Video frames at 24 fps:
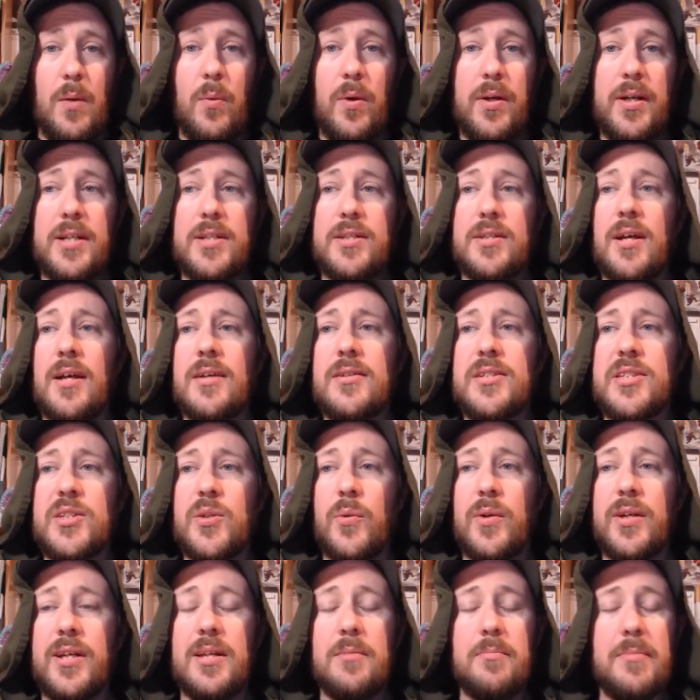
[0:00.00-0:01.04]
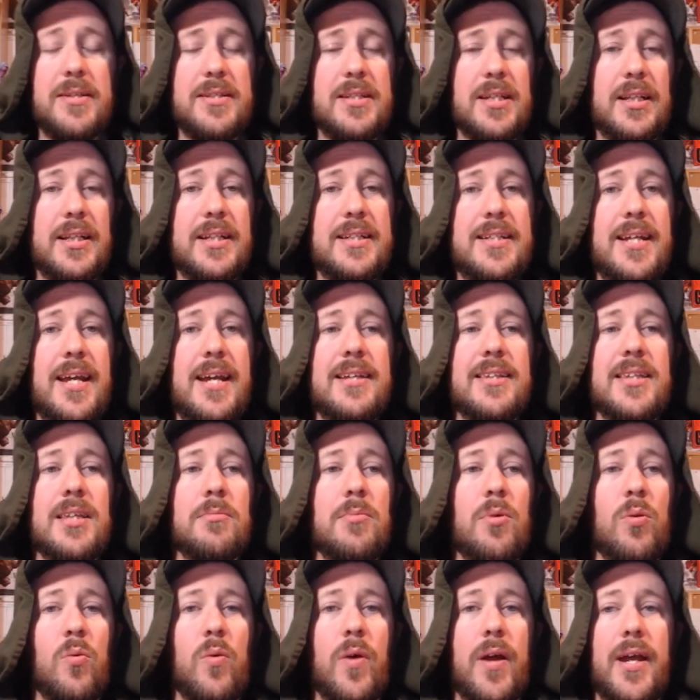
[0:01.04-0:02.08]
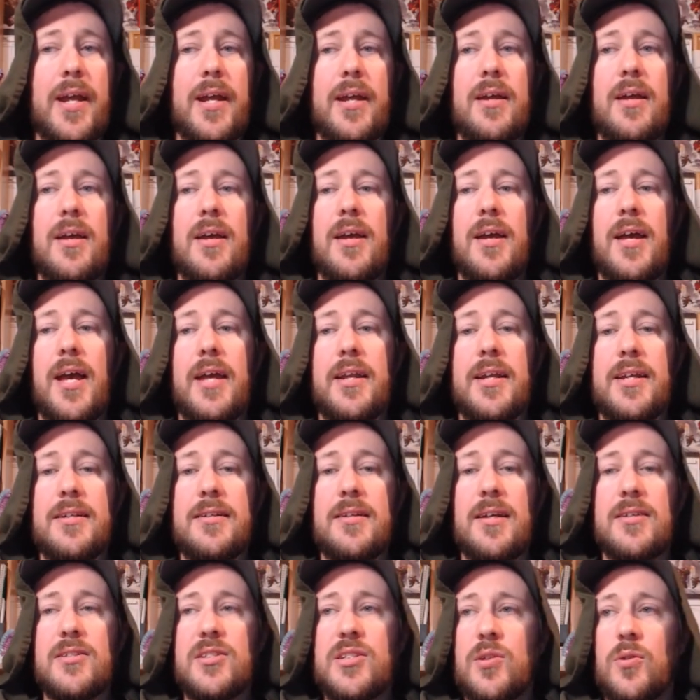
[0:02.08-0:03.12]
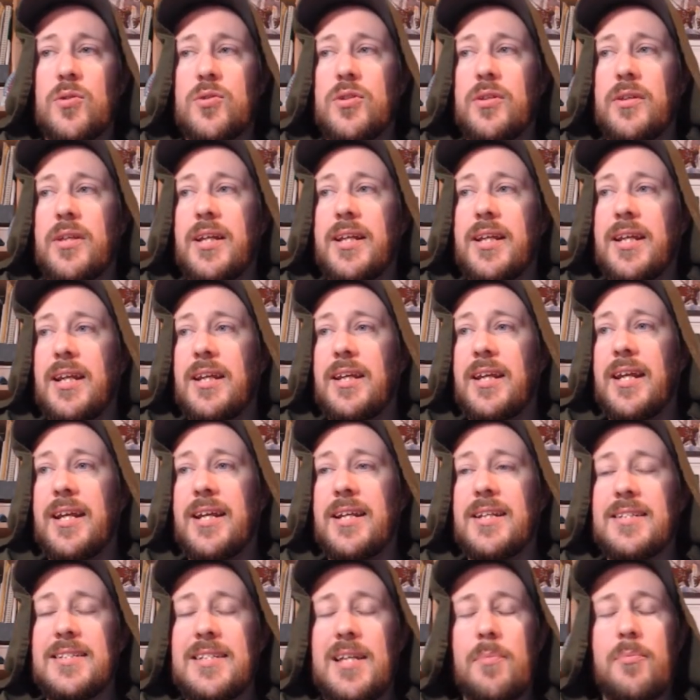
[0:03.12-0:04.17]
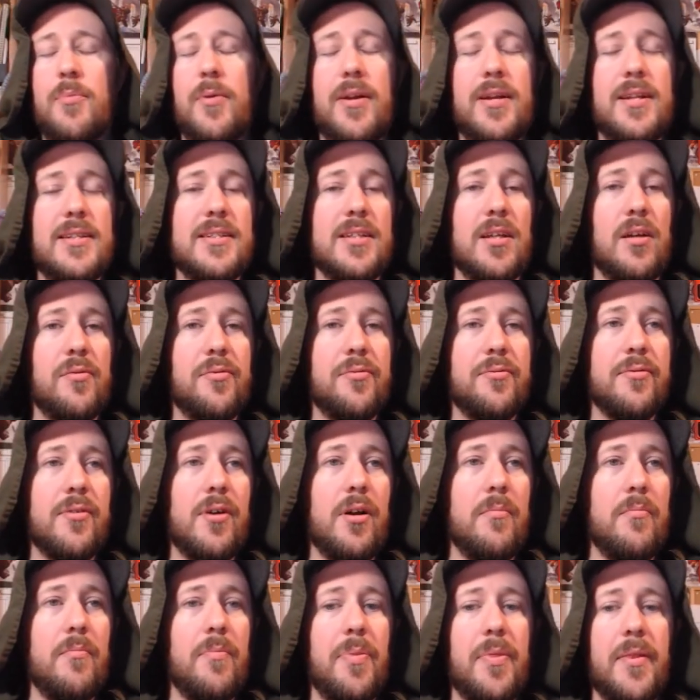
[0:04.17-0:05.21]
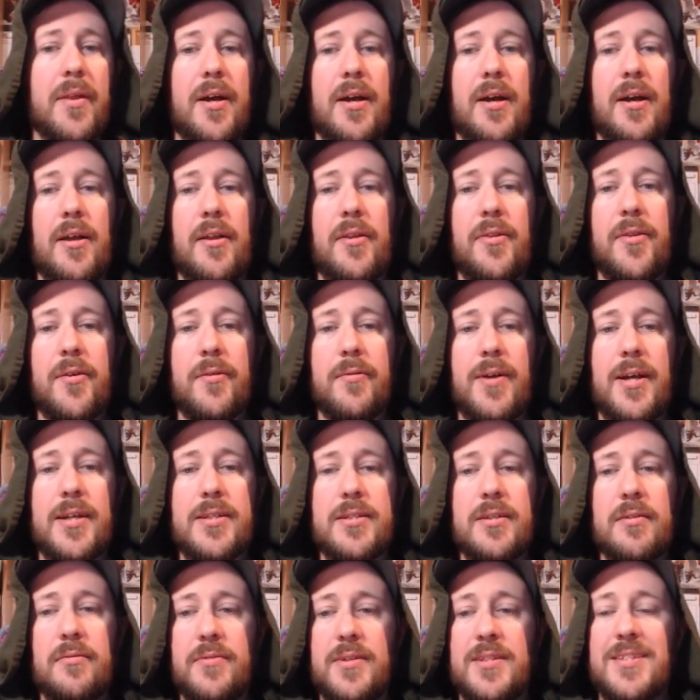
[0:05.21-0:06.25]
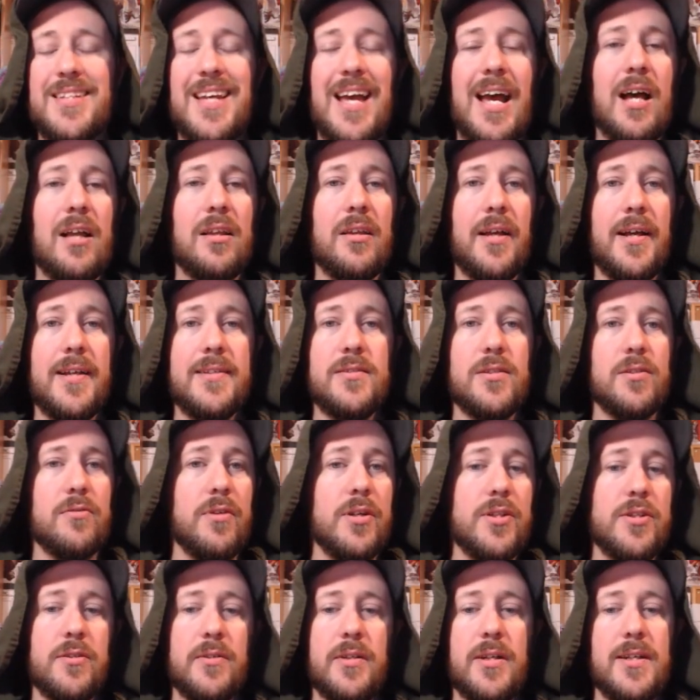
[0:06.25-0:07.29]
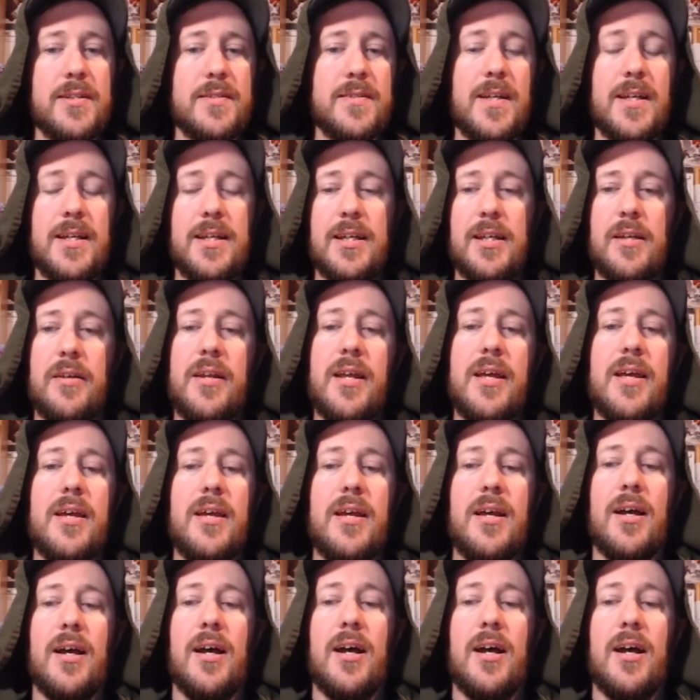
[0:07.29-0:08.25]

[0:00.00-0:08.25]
And when it does so, it can basically take them away, and it does so that it can separate itself from the rest of its allies, the creature that it's taken,